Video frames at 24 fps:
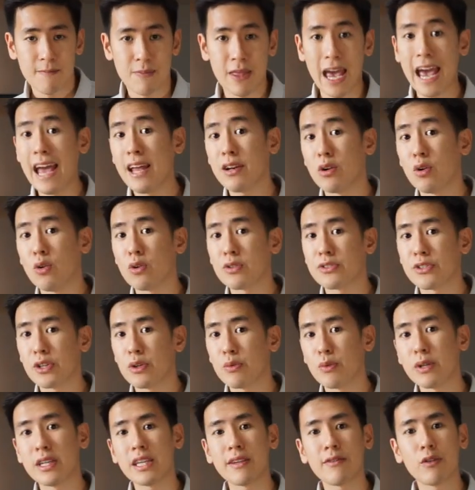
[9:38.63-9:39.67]
And also,
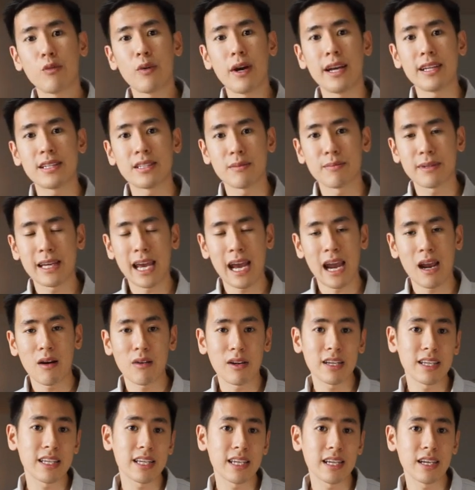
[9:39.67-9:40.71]
we give away some
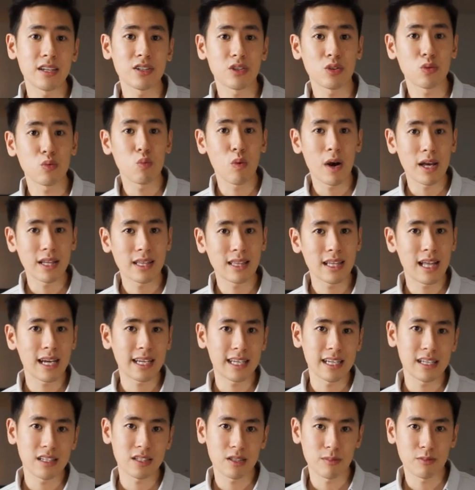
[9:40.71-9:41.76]
carry gear to one
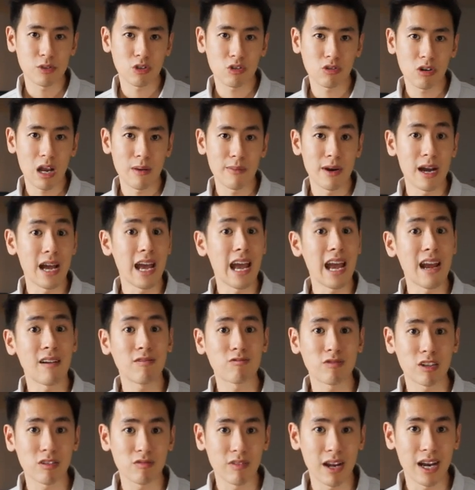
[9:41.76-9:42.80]
lucky subscriber
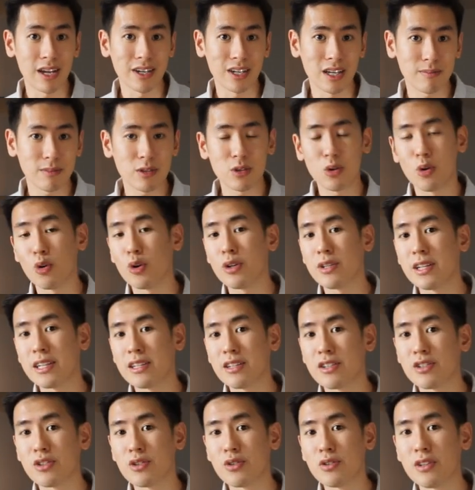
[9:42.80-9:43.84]
every roundup. All you need to
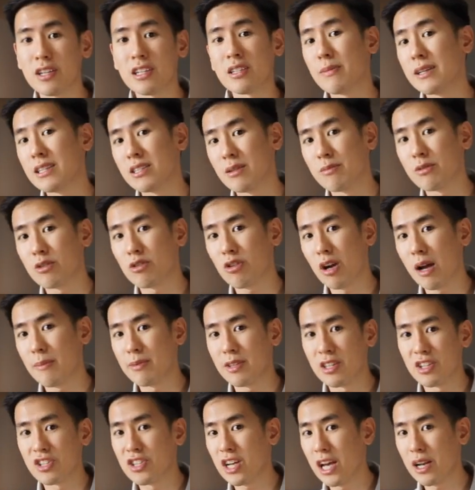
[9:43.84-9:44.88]
do is be subscribed to
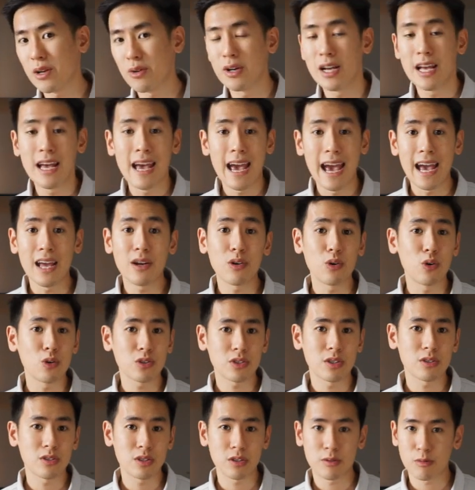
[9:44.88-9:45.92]
the channel and
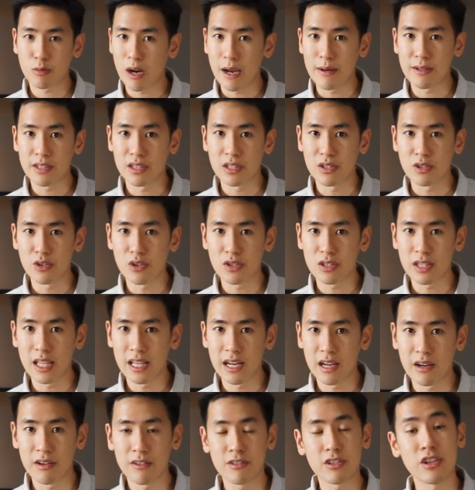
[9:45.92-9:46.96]
also subscribe to the
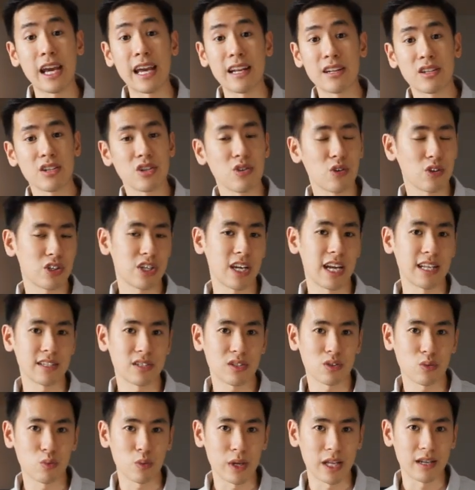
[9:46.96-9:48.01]
newsletter to enter your chance
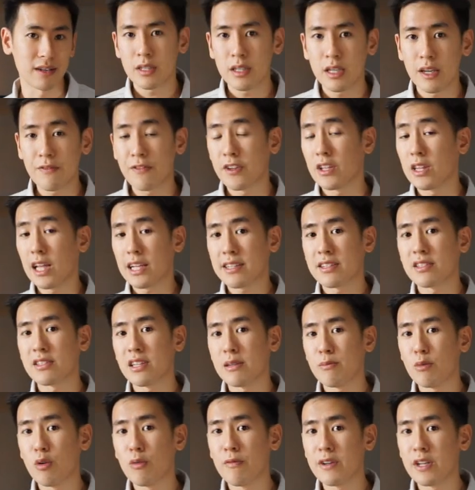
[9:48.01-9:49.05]
to win. If you'd like to see
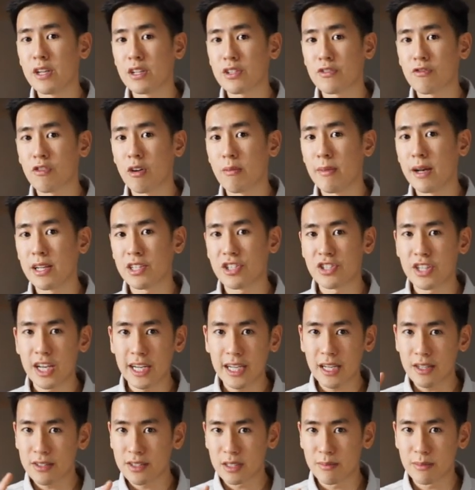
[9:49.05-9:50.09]
more videos from us, check
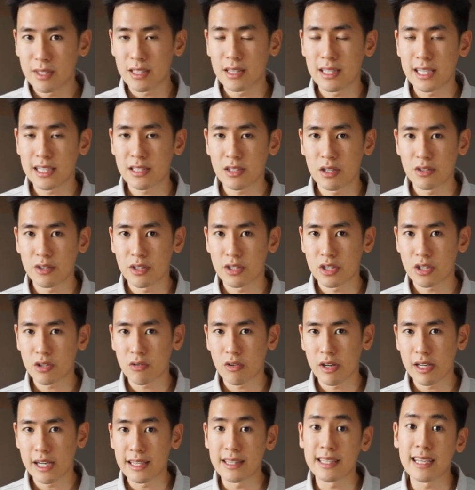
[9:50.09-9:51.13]
out some of the links on the
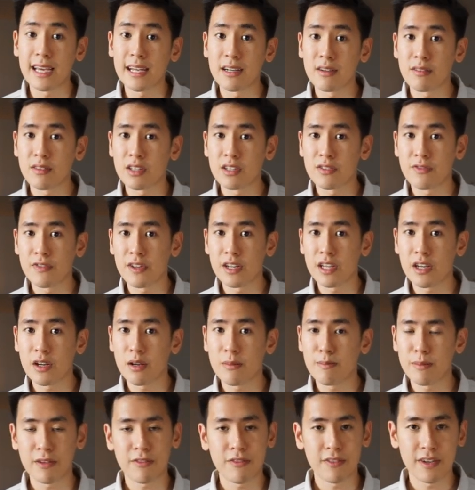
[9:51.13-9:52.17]
screen at the end of this video.
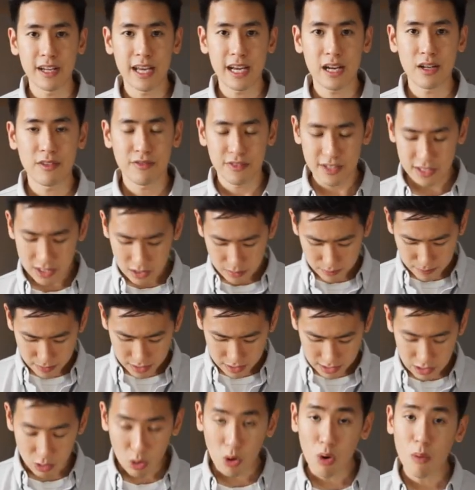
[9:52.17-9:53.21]
But for now, this has been
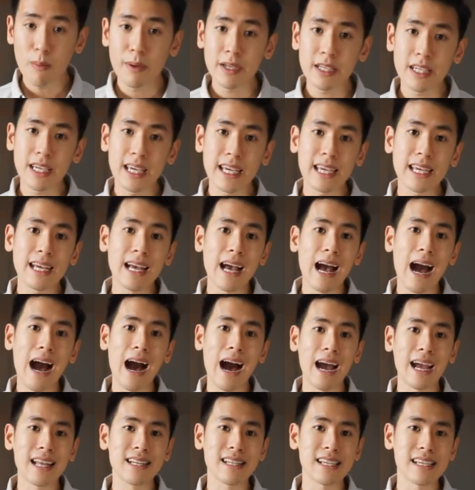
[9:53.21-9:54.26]
the OrbitKey
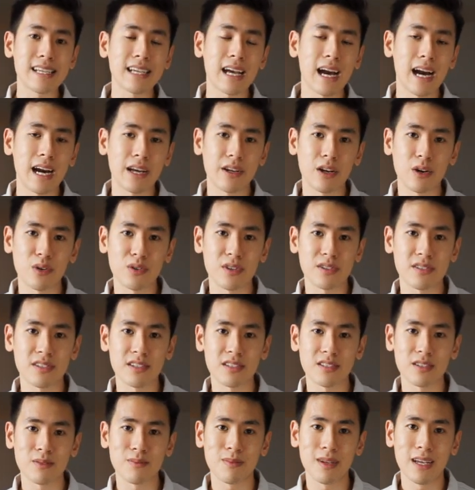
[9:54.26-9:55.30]
I D card holder
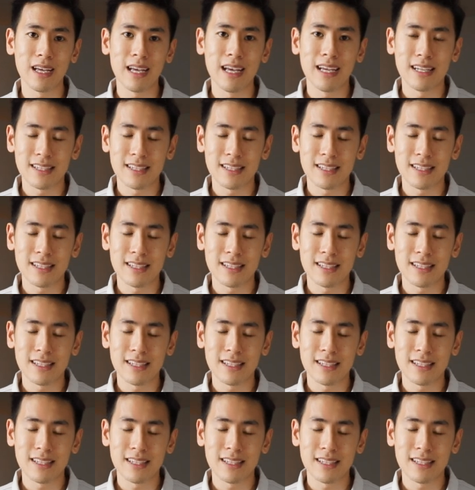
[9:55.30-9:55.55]
system.